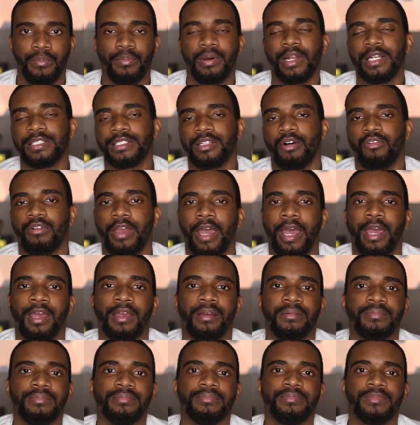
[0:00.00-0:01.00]
But it's
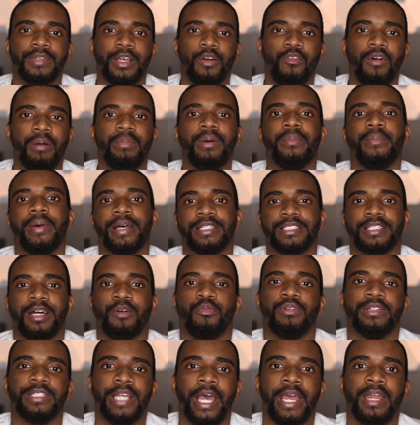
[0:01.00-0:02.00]
okay. Women mess
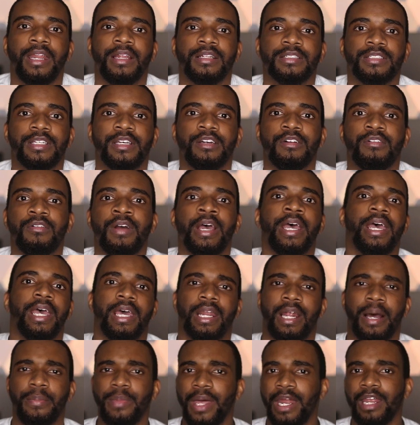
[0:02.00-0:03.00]
up with dating too.
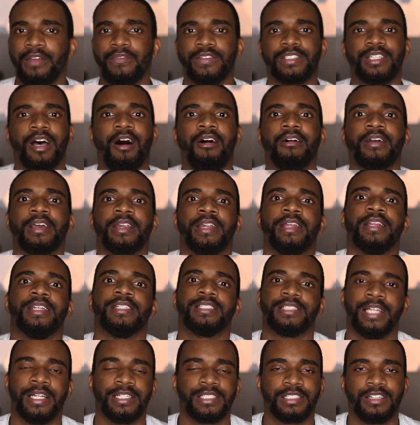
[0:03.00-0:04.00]
And I'm not even talking in the
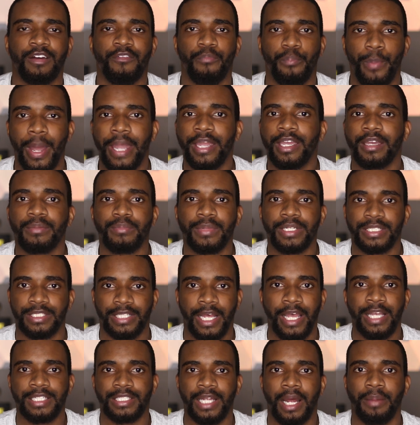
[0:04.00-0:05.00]
sense of making
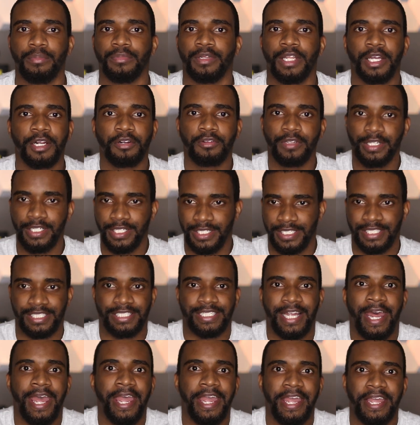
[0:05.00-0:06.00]
mistakes. I'm literally just
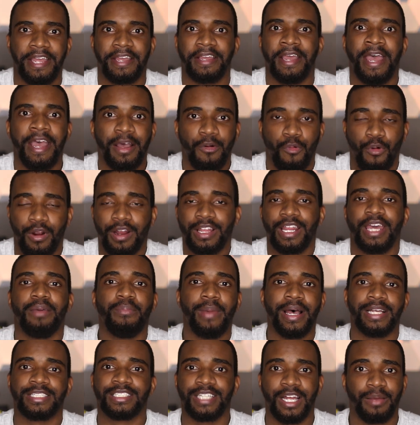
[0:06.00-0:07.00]
saying where they
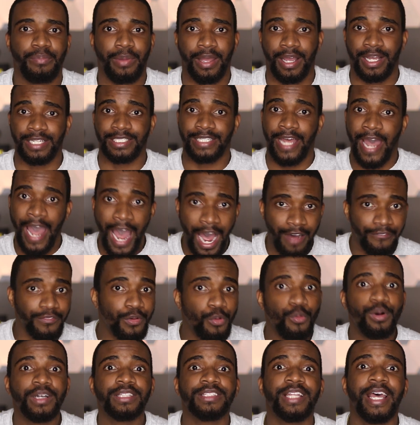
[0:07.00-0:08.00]
mess up at, because half
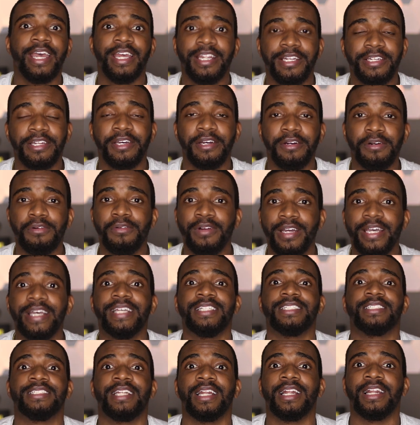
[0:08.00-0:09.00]
of what they do
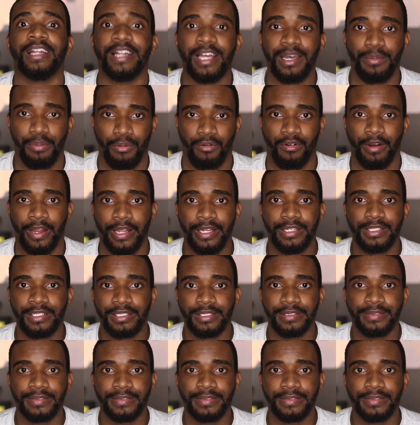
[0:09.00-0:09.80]
is deliberate.